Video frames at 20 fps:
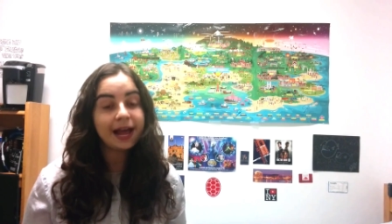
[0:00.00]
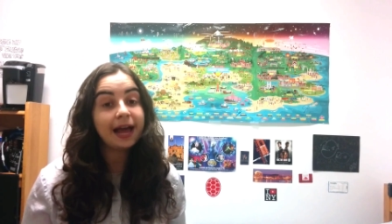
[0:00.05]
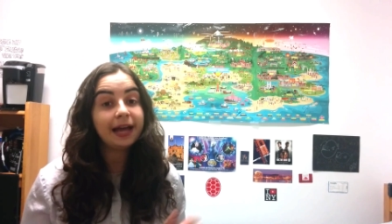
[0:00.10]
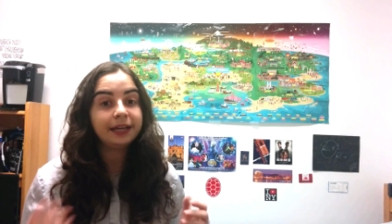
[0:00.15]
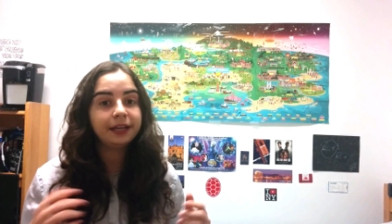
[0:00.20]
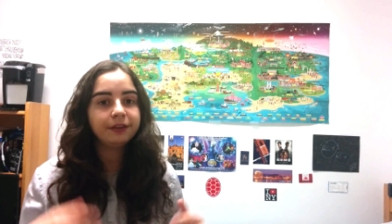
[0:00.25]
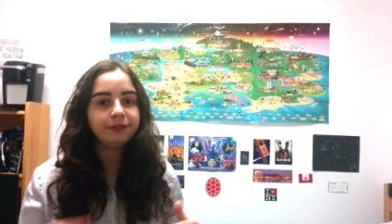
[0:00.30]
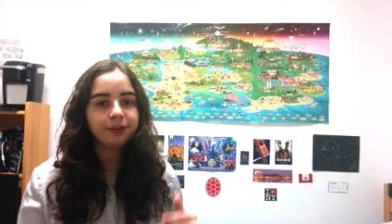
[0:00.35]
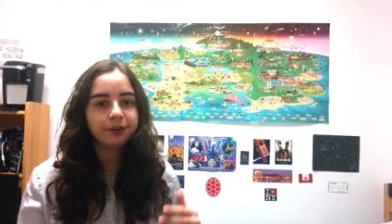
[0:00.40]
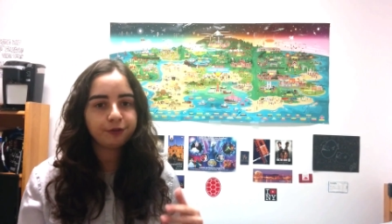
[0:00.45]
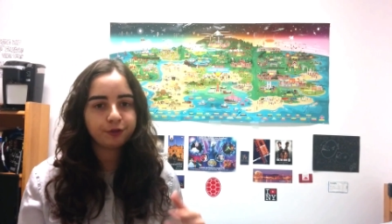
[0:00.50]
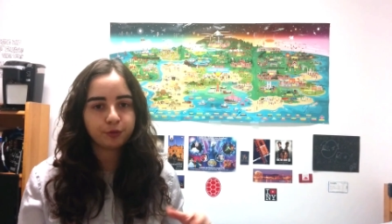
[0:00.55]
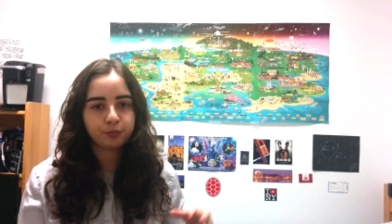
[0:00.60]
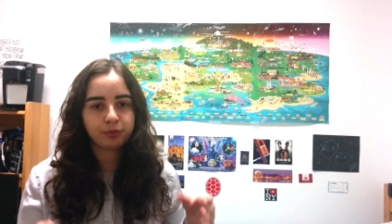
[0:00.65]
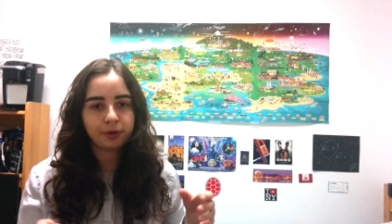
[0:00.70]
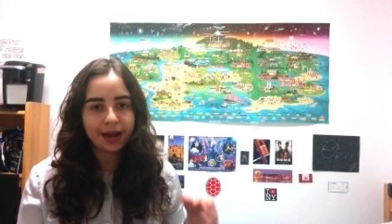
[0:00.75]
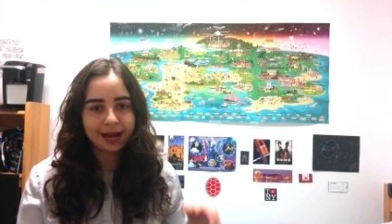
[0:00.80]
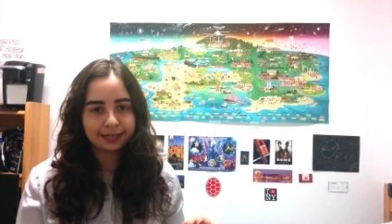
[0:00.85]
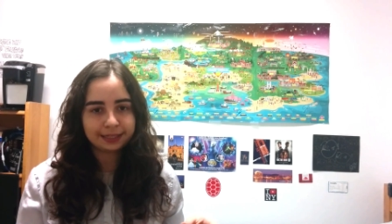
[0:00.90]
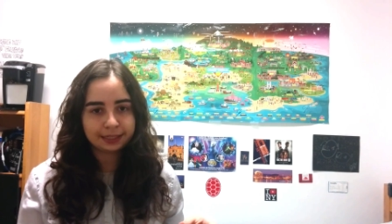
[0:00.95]
And even if you're
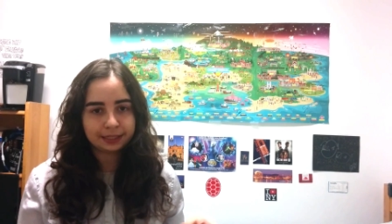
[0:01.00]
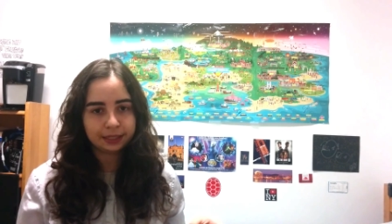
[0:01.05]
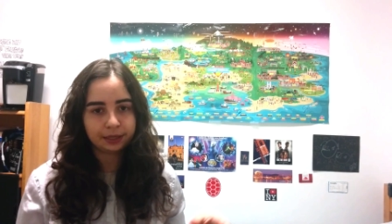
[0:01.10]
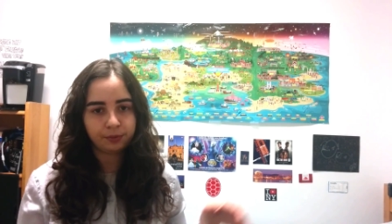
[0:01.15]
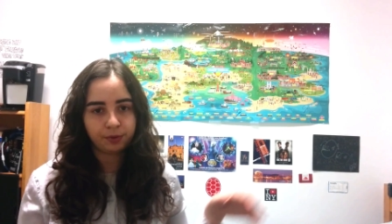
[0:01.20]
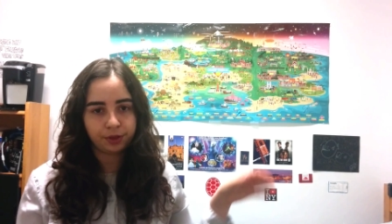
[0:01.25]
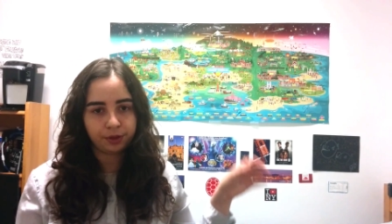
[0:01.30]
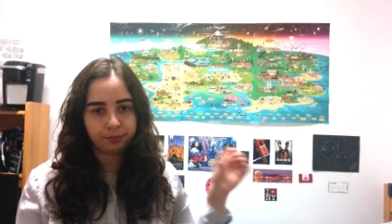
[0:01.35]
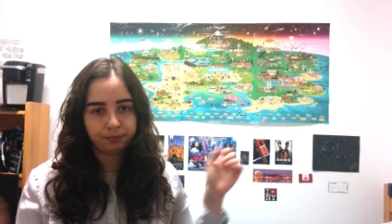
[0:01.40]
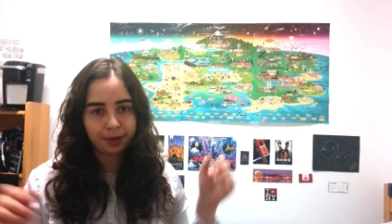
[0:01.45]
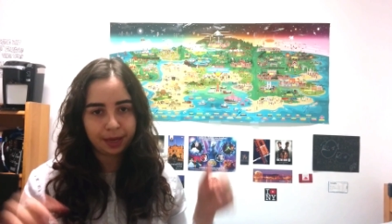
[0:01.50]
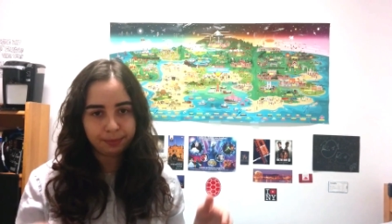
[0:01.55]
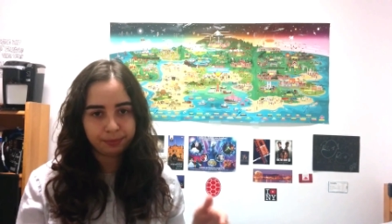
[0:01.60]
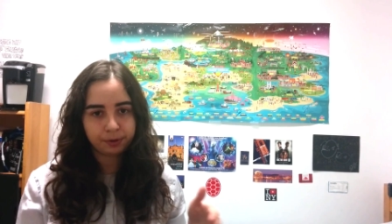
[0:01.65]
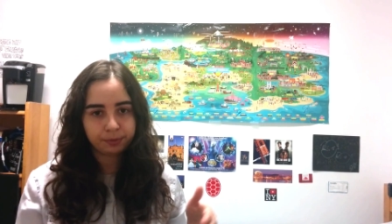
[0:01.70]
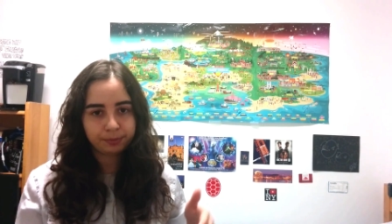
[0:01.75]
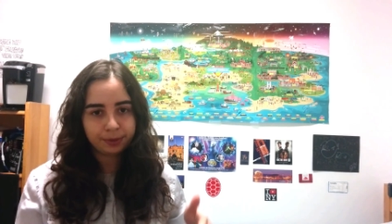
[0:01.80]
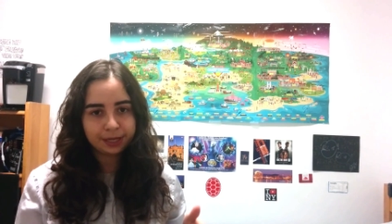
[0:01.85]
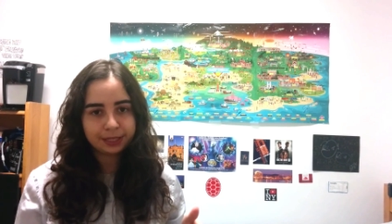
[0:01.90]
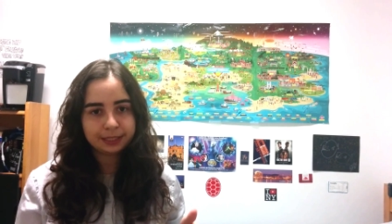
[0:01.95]
practicing with a
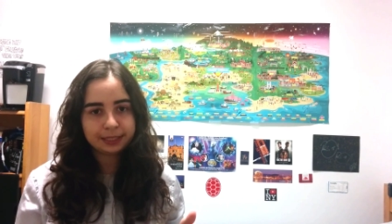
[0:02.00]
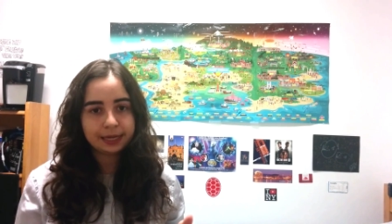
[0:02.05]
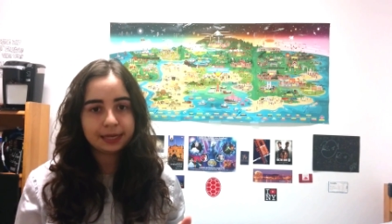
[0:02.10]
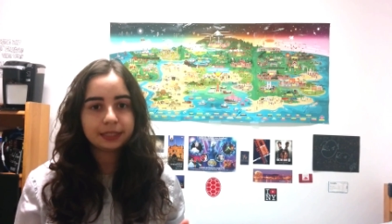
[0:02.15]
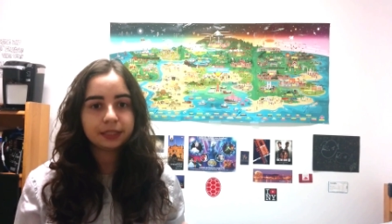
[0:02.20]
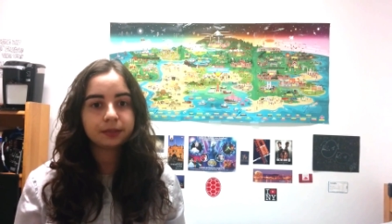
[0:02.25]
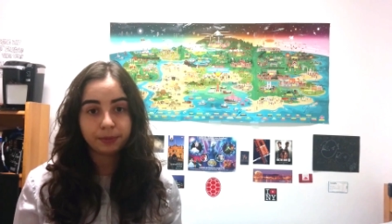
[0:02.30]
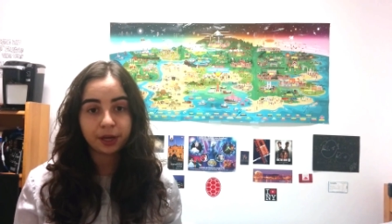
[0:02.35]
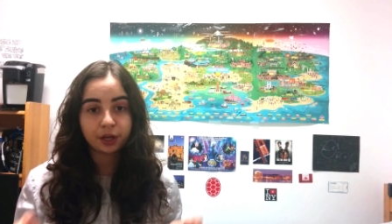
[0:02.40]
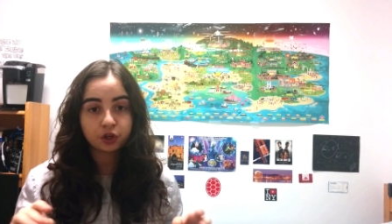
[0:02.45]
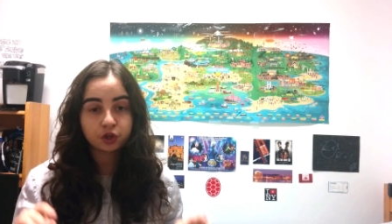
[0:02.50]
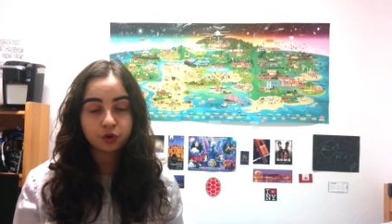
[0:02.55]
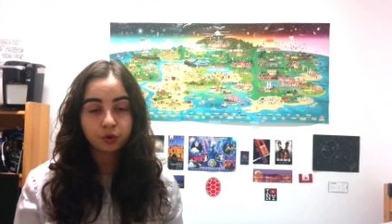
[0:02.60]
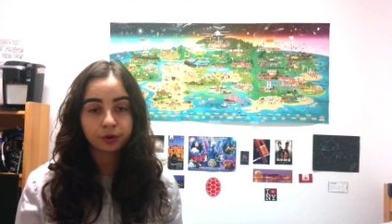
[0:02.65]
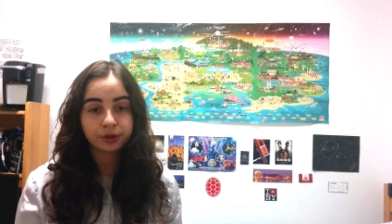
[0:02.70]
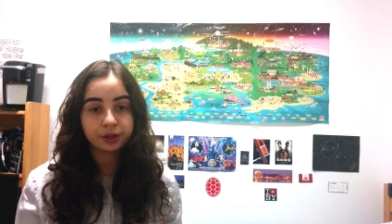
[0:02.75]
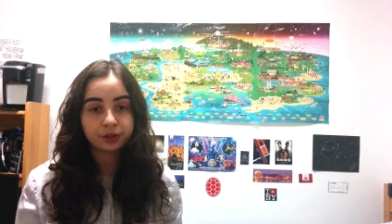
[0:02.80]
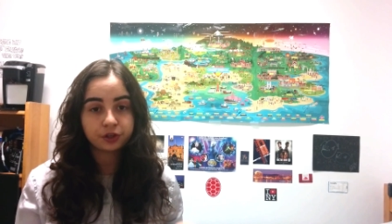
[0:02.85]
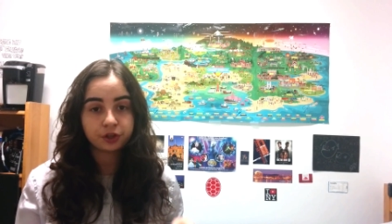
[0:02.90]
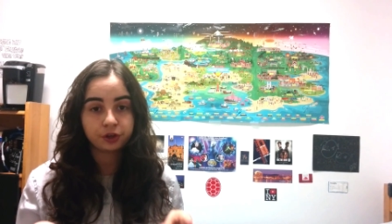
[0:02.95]
paper-based test, make
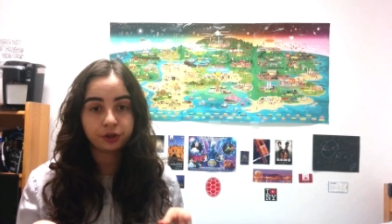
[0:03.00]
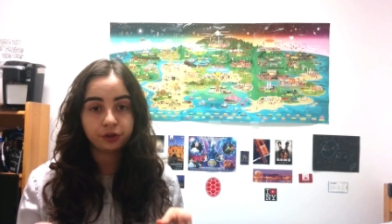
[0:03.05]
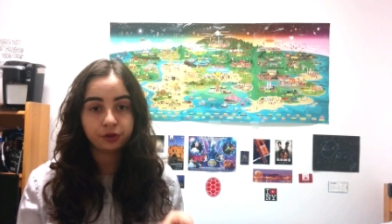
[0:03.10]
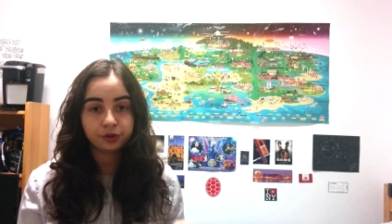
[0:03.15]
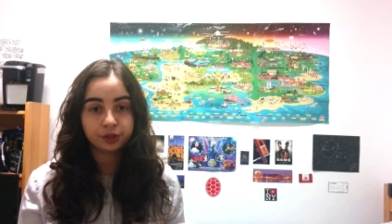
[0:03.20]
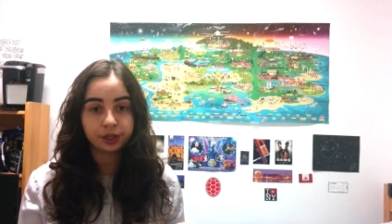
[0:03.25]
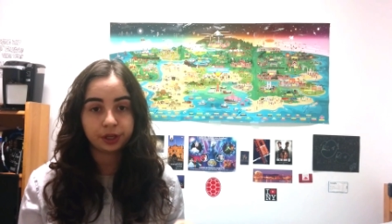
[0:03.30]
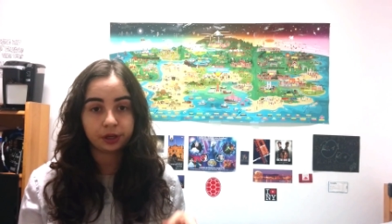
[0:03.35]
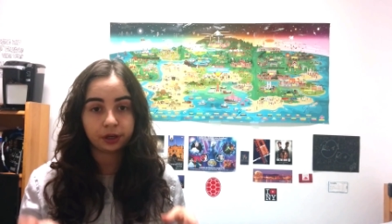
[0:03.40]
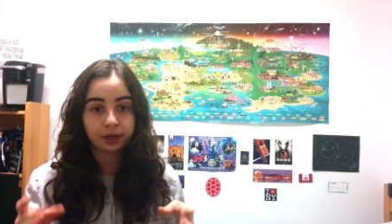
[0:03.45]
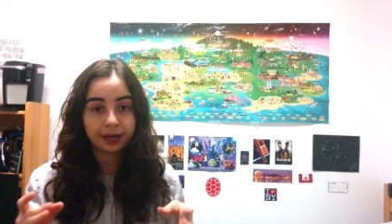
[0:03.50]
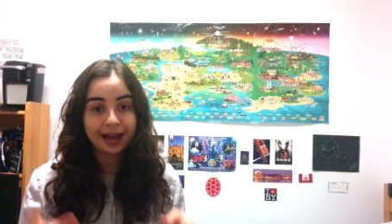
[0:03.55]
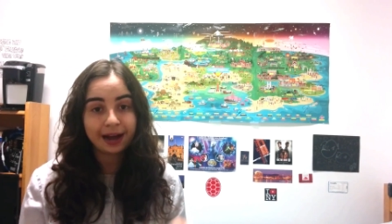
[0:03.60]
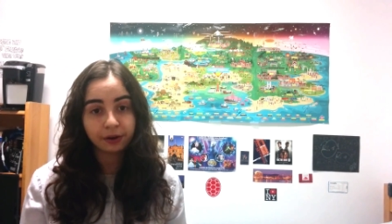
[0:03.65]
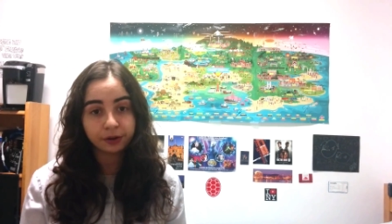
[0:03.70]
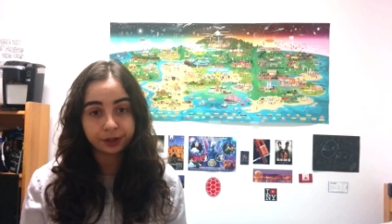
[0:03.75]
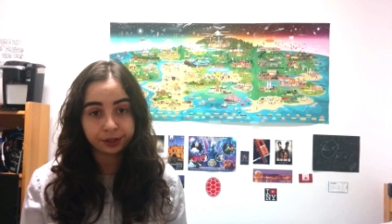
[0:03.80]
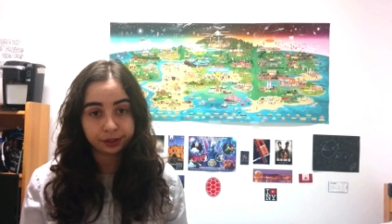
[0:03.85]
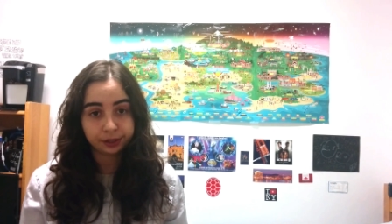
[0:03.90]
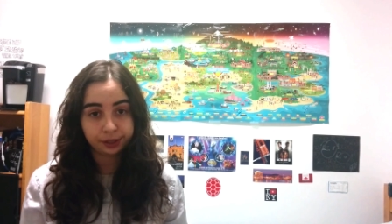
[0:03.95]
sure that you're using a
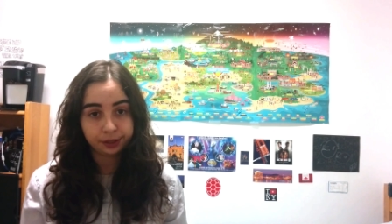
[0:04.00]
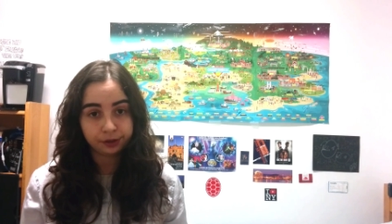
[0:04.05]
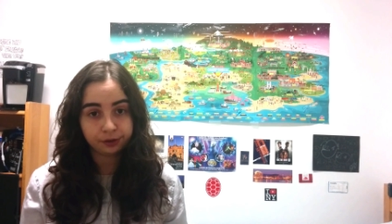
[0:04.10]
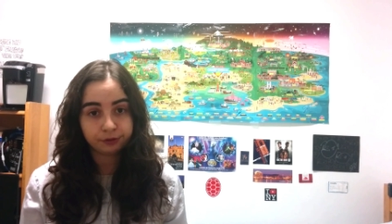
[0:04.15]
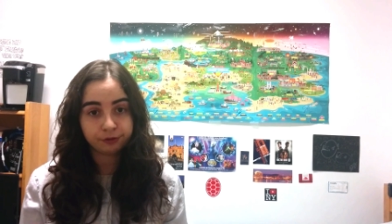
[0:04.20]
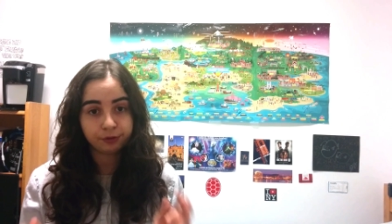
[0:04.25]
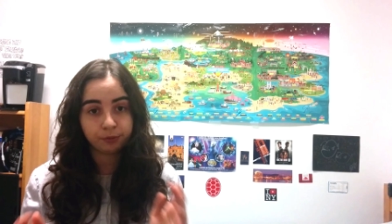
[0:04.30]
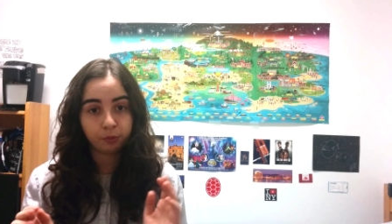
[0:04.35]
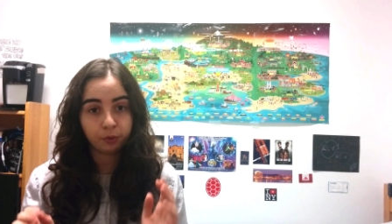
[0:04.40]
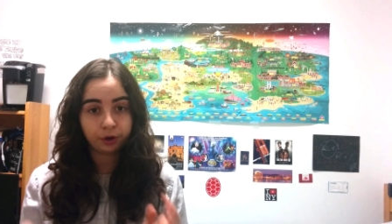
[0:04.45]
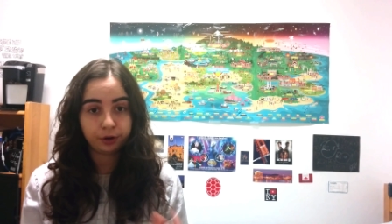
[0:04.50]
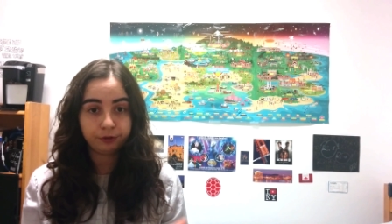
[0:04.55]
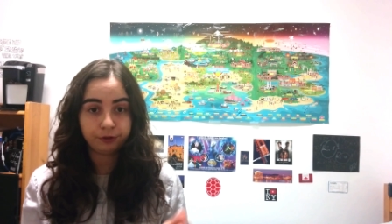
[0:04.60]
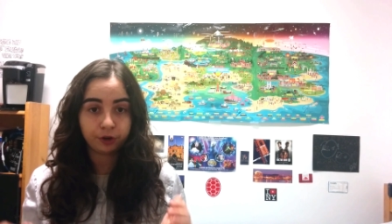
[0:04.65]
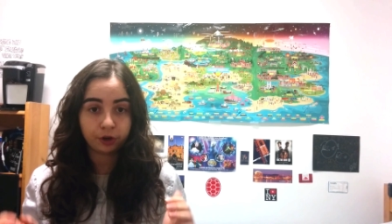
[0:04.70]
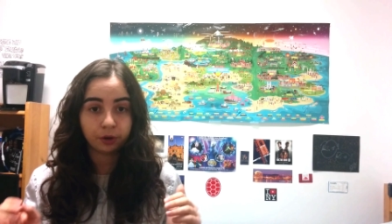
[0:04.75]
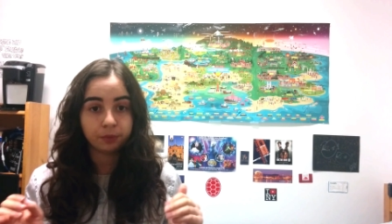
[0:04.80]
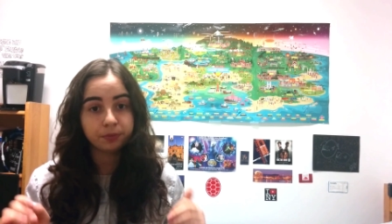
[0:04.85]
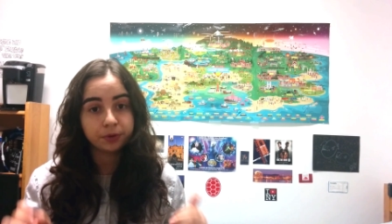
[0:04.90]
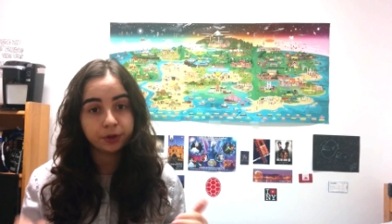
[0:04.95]
calculator from one
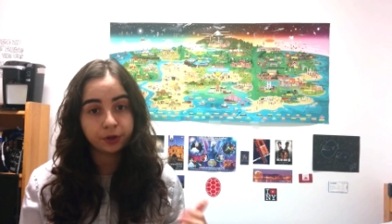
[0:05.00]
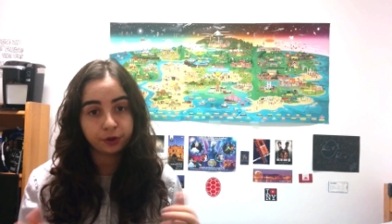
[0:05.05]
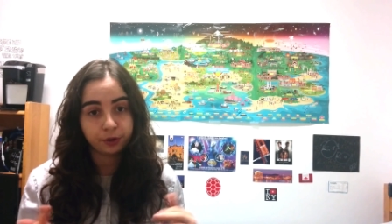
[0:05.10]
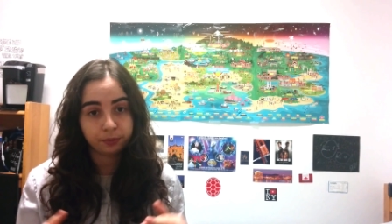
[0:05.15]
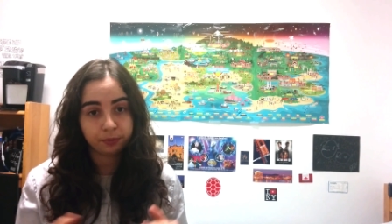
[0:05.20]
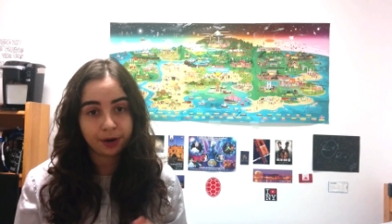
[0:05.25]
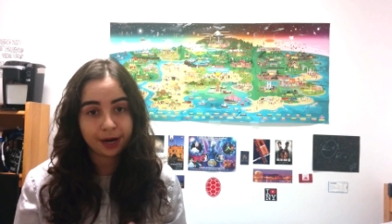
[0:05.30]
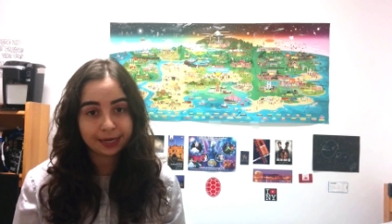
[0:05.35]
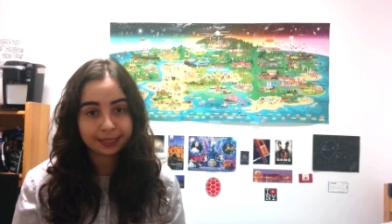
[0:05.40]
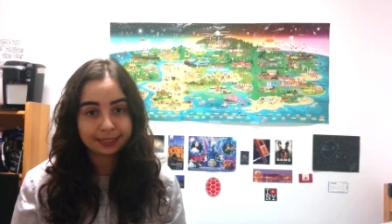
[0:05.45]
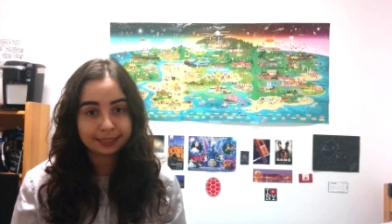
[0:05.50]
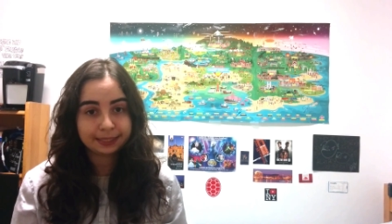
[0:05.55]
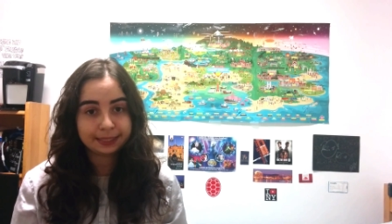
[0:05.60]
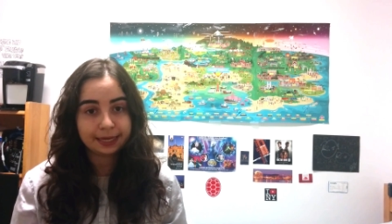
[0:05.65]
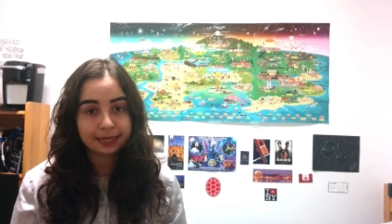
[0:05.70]
of your computer practice